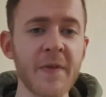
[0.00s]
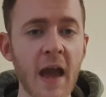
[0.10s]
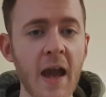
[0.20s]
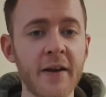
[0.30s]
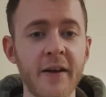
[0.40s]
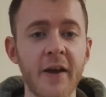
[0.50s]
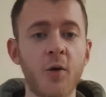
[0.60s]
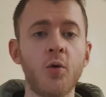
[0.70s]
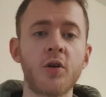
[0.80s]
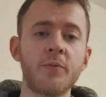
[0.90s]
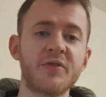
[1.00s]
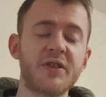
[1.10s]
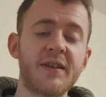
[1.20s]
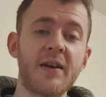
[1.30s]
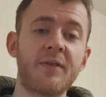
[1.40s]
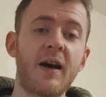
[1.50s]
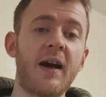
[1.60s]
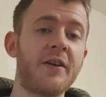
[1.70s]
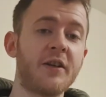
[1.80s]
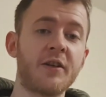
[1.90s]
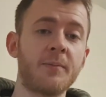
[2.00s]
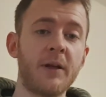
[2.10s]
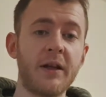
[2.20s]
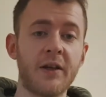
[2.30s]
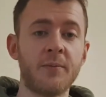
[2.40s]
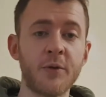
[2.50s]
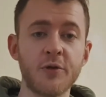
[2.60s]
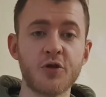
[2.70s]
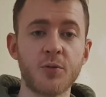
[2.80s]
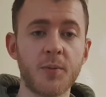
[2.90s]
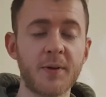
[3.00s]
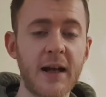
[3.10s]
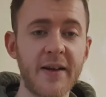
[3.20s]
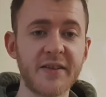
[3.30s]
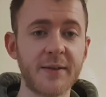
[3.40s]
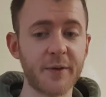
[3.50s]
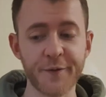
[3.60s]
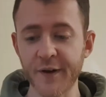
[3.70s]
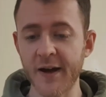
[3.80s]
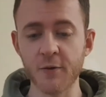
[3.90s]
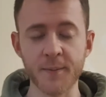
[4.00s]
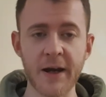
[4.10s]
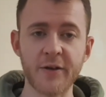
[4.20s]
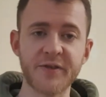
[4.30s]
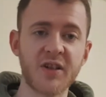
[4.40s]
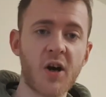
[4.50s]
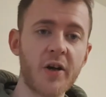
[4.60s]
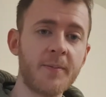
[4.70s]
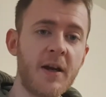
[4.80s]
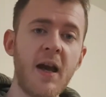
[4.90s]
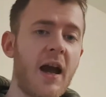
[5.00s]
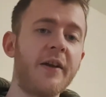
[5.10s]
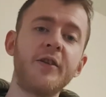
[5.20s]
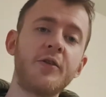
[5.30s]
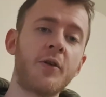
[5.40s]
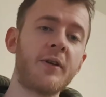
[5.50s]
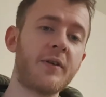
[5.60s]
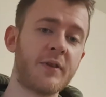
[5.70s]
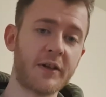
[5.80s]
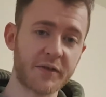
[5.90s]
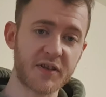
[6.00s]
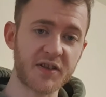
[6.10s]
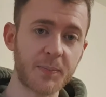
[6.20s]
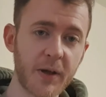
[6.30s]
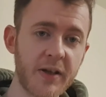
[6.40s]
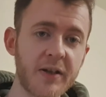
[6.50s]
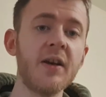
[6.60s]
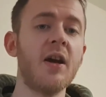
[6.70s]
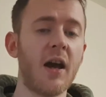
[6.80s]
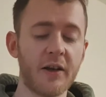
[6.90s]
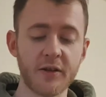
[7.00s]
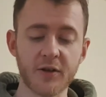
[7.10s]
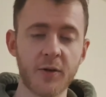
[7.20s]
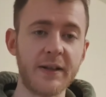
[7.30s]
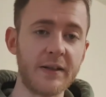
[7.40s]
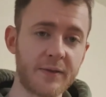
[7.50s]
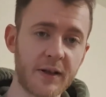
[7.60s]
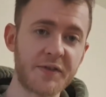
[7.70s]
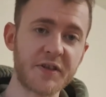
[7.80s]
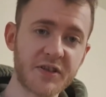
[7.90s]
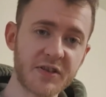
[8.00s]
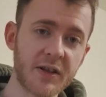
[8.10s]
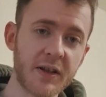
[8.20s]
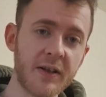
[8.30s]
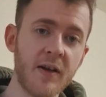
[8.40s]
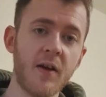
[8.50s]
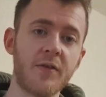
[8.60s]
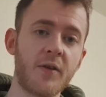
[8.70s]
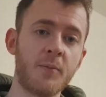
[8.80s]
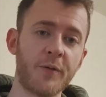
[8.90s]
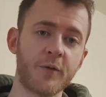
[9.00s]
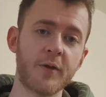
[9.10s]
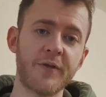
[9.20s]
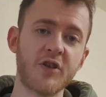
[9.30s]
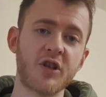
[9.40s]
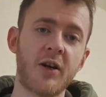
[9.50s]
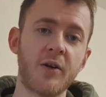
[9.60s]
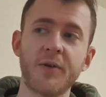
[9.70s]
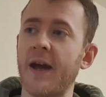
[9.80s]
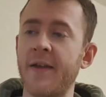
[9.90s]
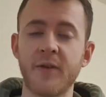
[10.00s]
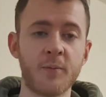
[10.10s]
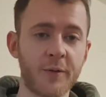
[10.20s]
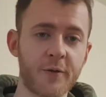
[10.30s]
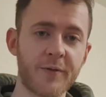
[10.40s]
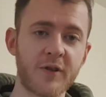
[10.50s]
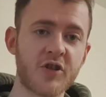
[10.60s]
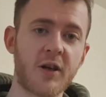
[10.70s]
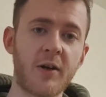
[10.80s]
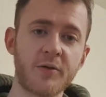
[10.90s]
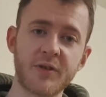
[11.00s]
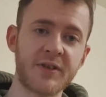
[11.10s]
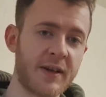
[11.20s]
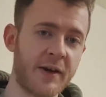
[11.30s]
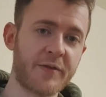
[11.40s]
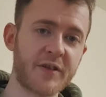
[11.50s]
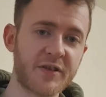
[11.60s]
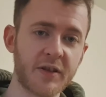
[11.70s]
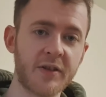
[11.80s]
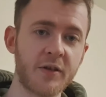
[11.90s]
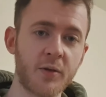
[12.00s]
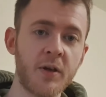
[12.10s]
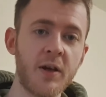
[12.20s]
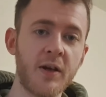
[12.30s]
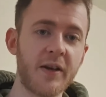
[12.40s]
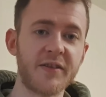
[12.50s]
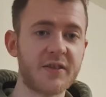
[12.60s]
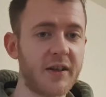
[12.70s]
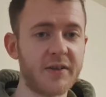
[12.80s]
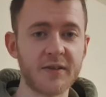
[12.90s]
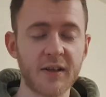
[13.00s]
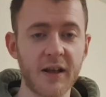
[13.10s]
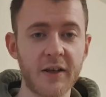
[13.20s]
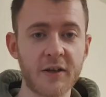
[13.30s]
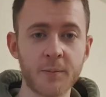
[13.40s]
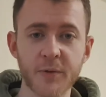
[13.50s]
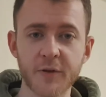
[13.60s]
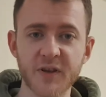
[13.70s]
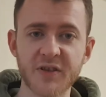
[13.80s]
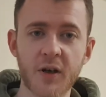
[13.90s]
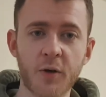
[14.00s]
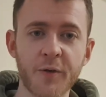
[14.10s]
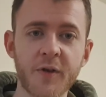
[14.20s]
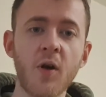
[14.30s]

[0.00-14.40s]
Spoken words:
and it all comes together, and you can meet in a mutual place, have a fair amount of time, and you don't even have to speak, and you don't even have to see the mother of your child, and the mother of the child doesn't have to see you. It can be resolved